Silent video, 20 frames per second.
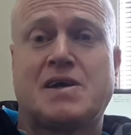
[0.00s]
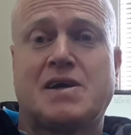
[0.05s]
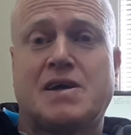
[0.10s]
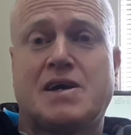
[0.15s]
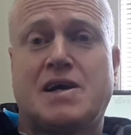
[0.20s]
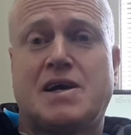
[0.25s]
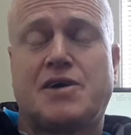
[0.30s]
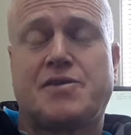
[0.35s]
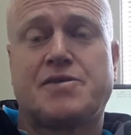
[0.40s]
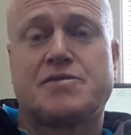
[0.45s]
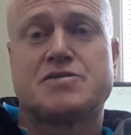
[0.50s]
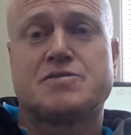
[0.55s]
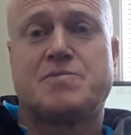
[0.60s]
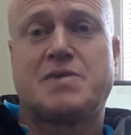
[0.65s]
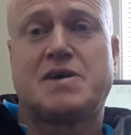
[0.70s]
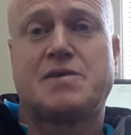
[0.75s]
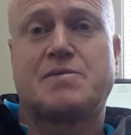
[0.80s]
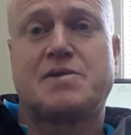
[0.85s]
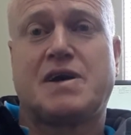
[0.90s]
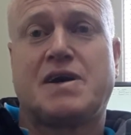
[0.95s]
I think it was
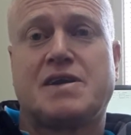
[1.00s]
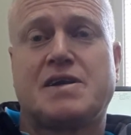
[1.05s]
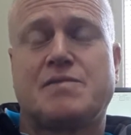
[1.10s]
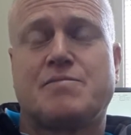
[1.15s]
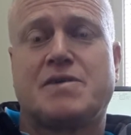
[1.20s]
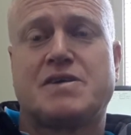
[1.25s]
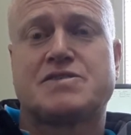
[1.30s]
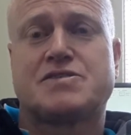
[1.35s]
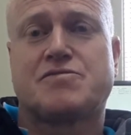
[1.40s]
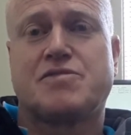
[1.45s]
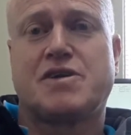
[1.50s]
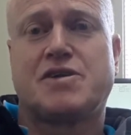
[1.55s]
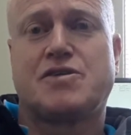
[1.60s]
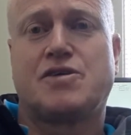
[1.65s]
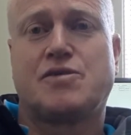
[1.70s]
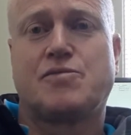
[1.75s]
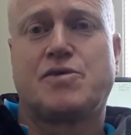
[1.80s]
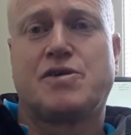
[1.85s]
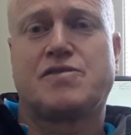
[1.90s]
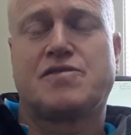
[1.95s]
about 18 months. Grant and
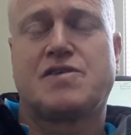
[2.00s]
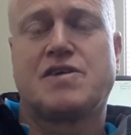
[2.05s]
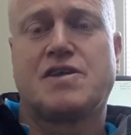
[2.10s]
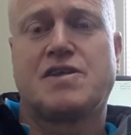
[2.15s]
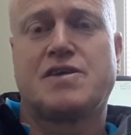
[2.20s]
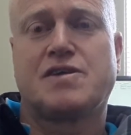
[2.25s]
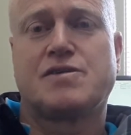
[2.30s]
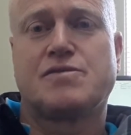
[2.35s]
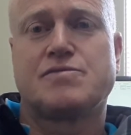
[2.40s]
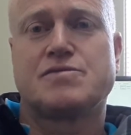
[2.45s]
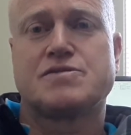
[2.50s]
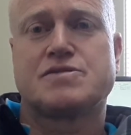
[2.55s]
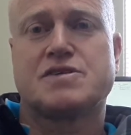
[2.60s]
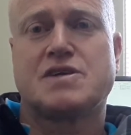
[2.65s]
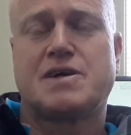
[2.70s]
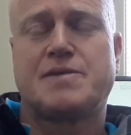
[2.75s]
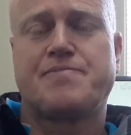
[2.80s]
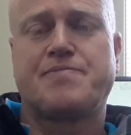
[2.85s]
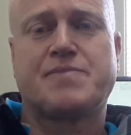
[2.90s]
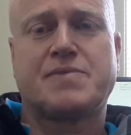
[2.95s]
I worked together, and it was
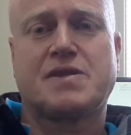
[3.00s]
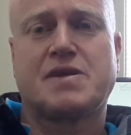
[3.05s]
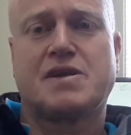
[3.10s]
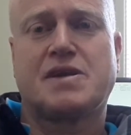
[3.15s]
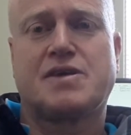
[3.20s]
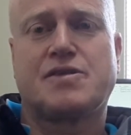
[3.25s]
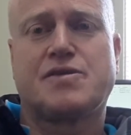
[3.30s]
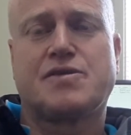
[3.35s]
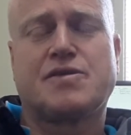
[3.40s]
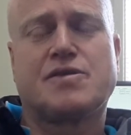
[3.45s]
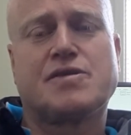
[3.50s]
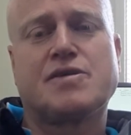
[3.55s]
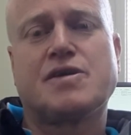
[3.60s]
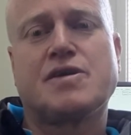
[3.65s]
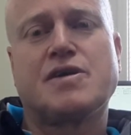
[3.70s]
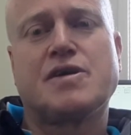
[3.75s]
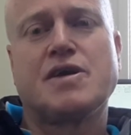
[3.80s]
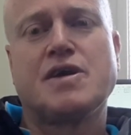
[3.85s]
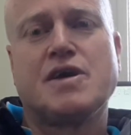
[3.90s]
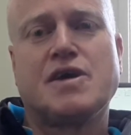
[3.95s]

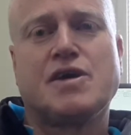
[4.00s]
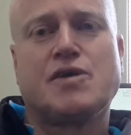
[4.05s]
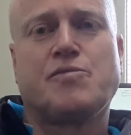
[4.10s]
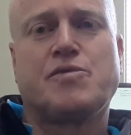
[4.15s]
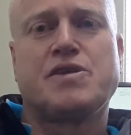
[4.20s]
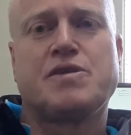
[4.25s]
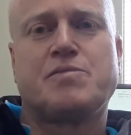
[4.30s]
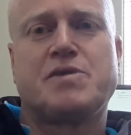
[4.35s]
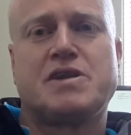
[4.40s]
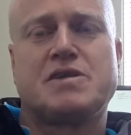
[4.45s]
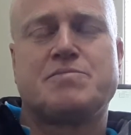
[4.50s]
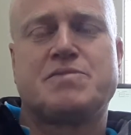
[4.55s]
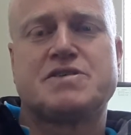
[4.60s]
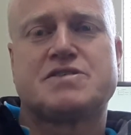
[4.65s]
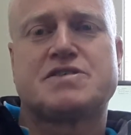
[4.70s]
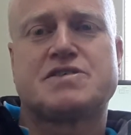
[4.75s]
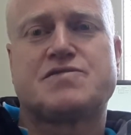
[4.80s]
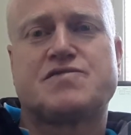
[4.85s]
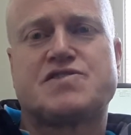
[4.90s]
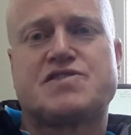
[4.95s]
when you've been in
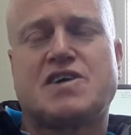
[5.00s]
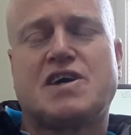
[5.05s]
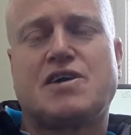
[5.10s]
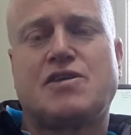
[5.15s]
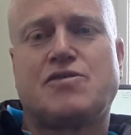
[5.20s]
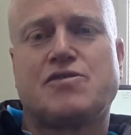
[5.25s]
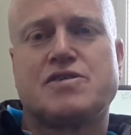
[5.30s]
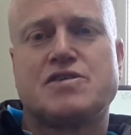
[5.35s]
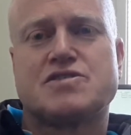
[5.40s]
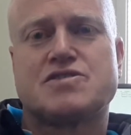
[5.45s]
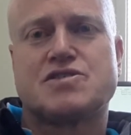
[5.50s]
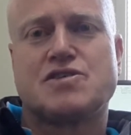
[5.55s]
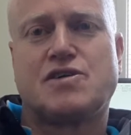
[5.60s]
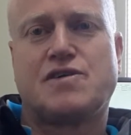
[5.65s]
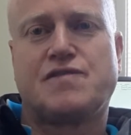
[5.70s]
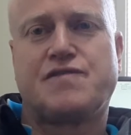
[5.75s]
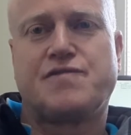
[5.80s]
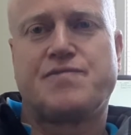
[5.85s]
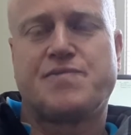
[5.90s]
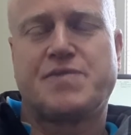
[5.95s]
business for so long
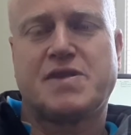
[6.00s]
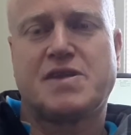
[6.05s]
yourself,